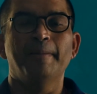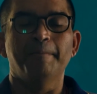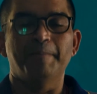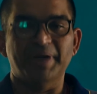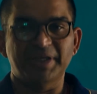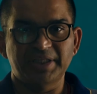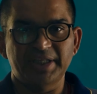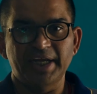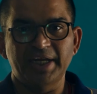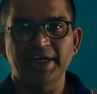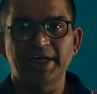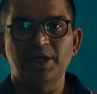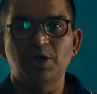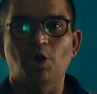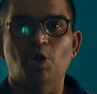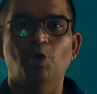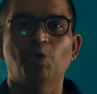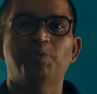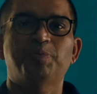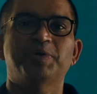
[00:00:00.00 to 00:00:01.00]
But they
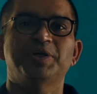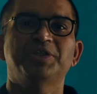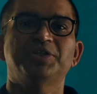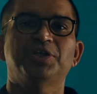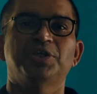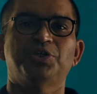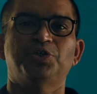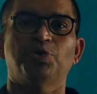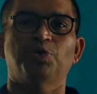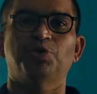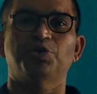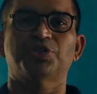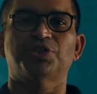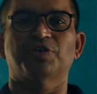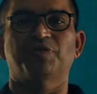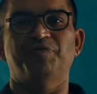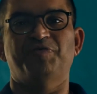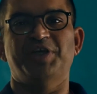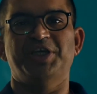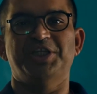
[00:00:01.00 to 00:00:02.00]
did open the doors
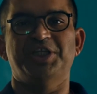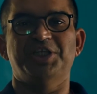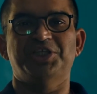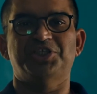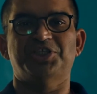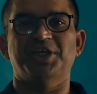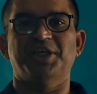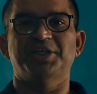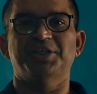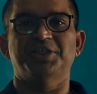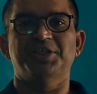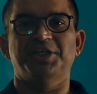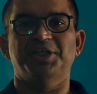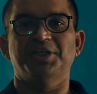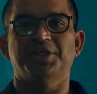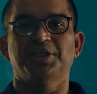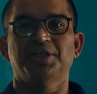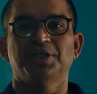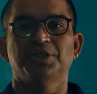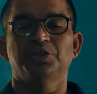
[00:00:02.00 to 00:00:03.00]
of Vedic
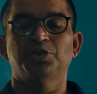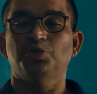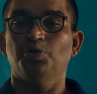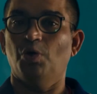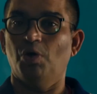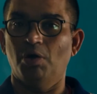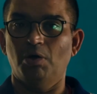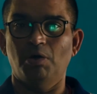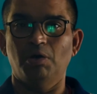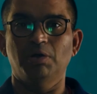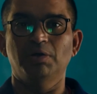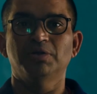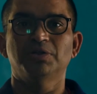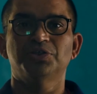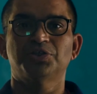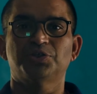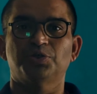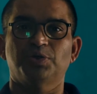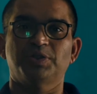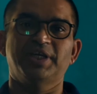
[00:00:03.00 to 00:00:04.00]
chanting to
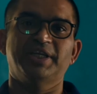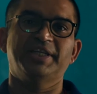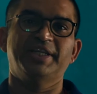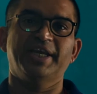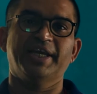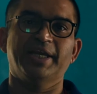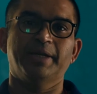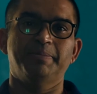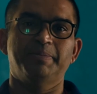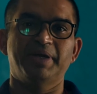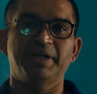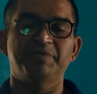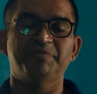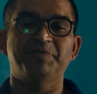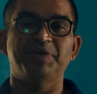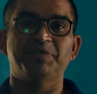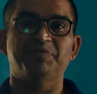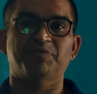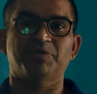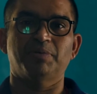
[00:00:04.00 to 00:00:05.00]
all so that they can
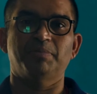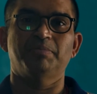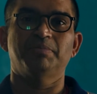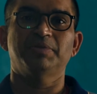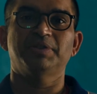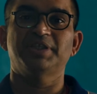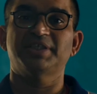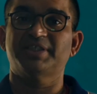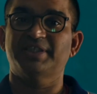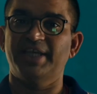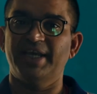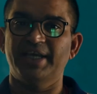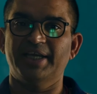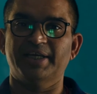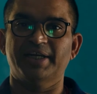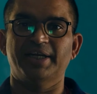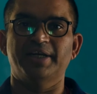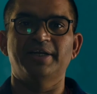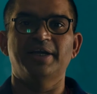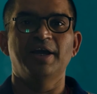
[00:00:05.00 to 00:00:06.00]
benefit from the
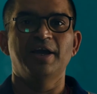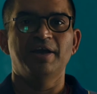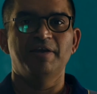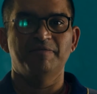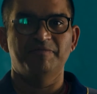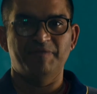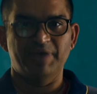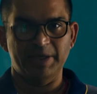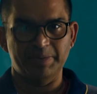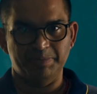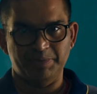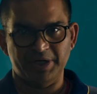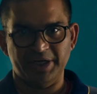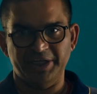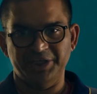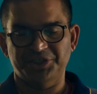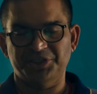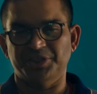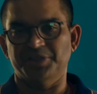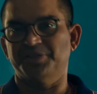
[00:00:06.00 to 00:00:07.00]
sacred
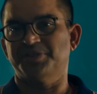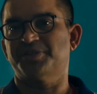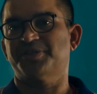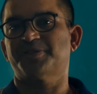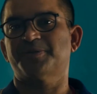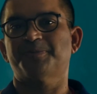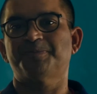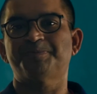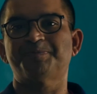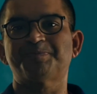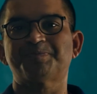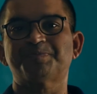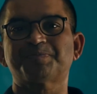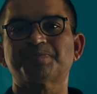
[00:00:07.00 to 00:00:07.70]
vibrations.